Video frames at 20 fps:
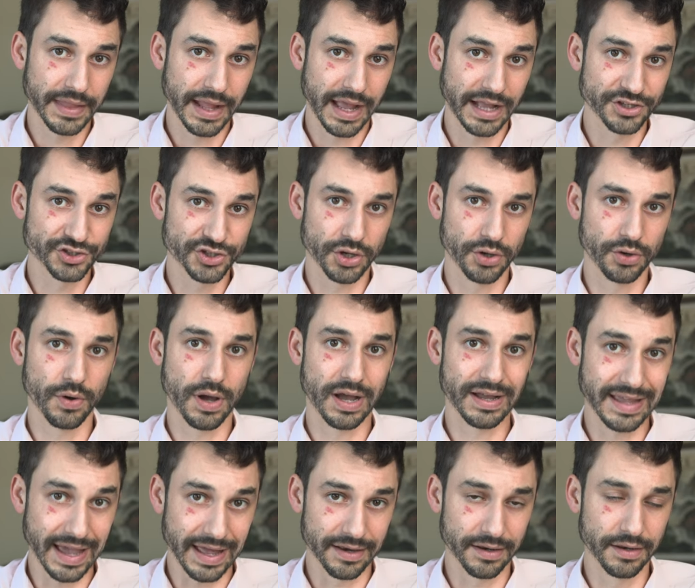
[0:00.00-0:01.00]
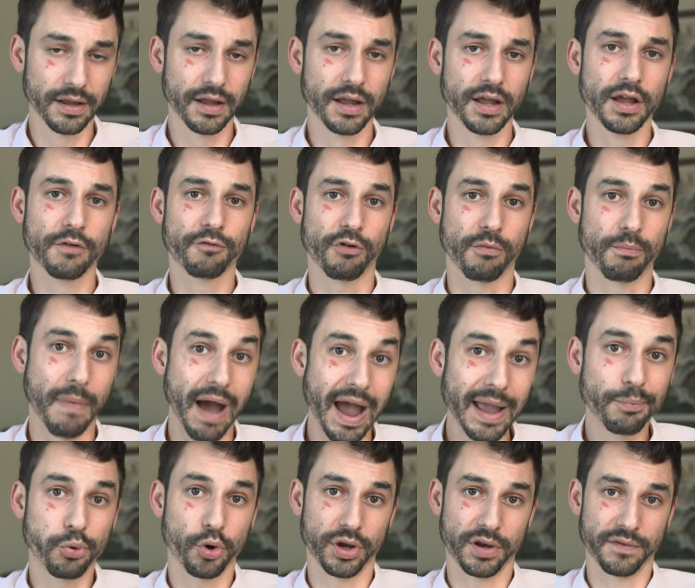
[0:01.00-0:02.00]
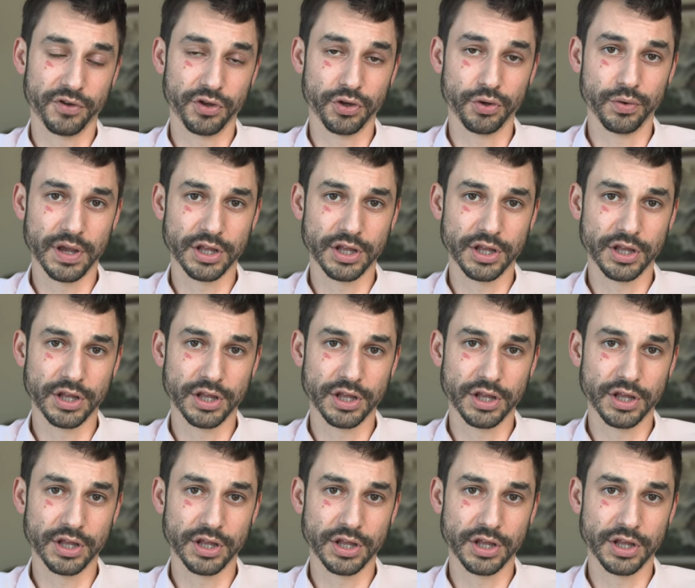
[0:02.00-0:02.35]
And so, again, from my point of view